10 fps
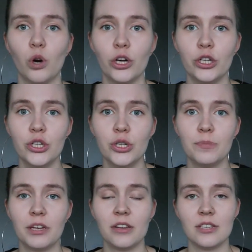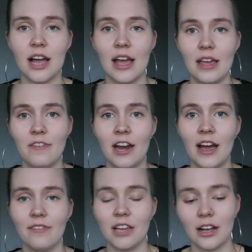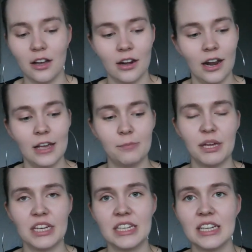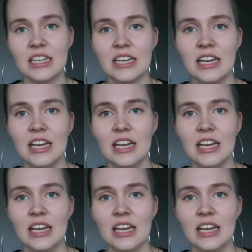worse because I even have that kind of like bended